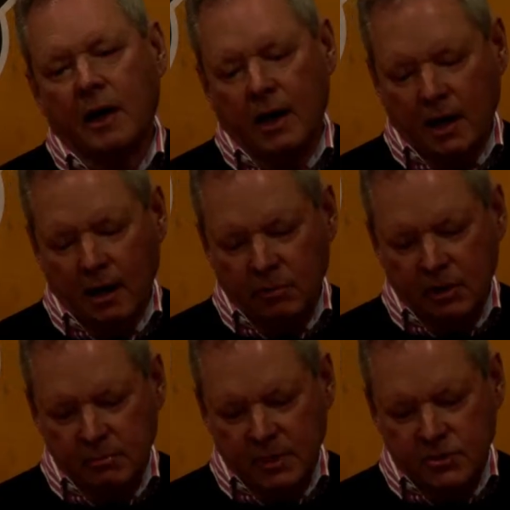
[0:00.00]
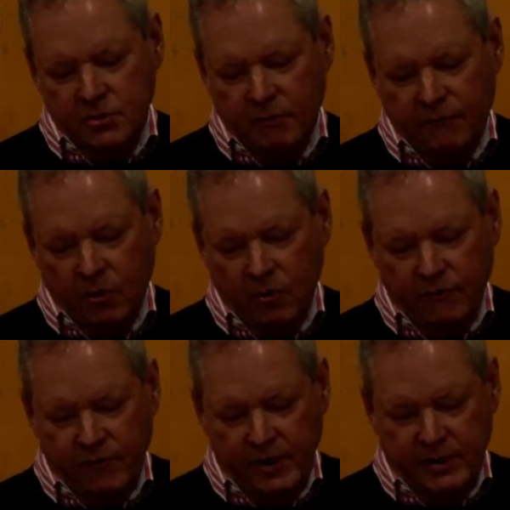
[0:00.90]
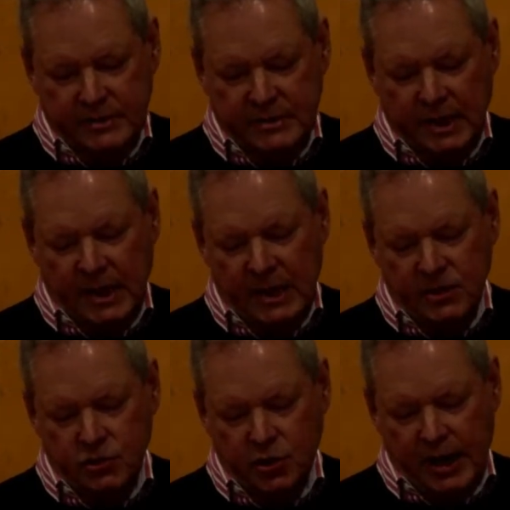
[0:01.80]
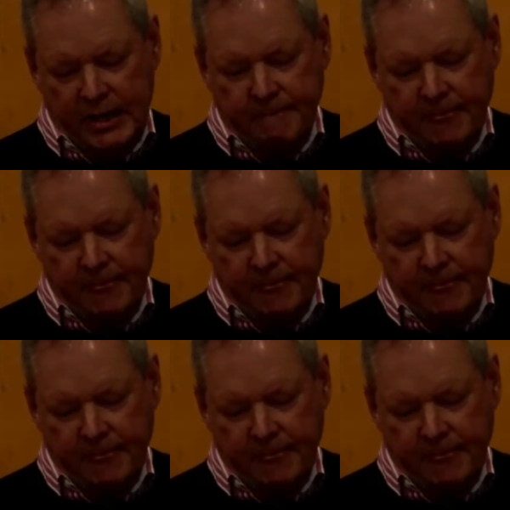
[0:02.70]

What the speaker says: with the Ministry of Foreign Affairs and Trade.